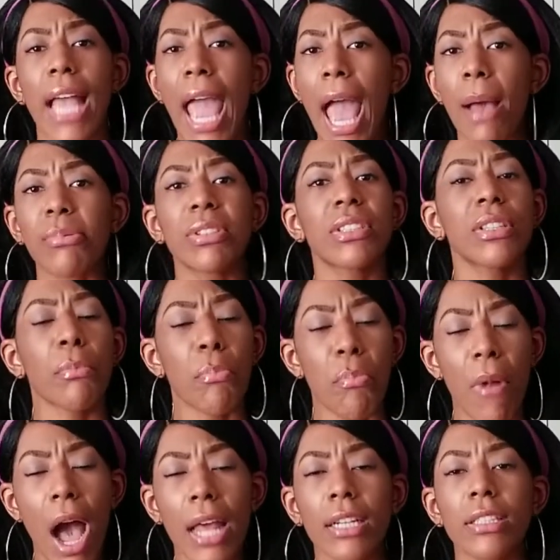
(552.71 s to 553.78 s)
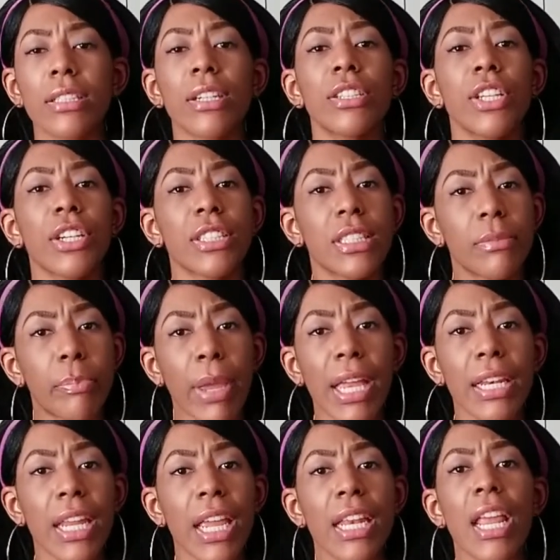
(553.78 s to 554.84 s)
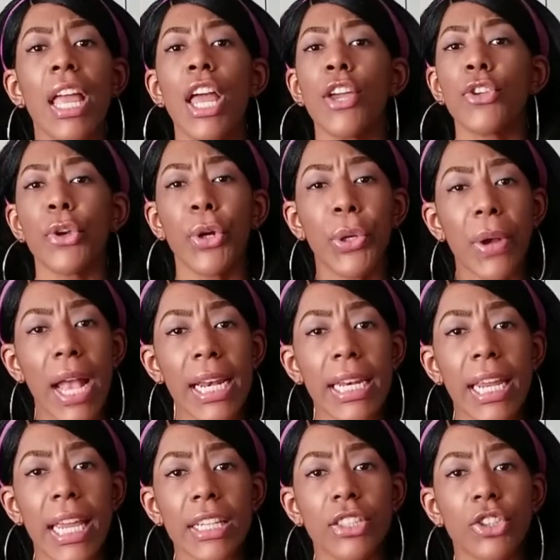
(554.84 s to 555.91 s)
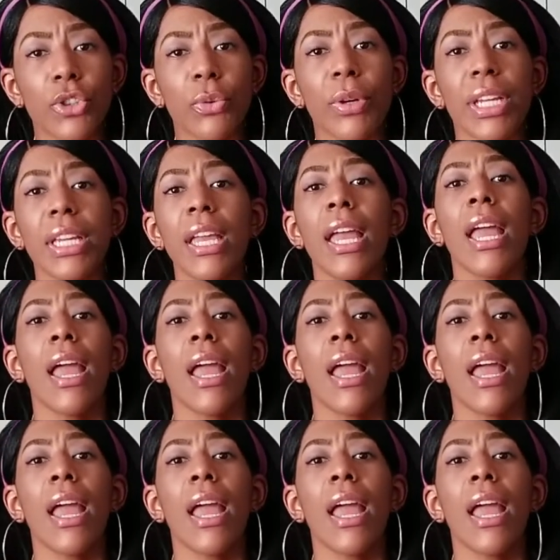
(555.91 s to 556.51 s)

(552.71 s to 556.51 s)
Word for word: apps to monitor your spending, your credit history.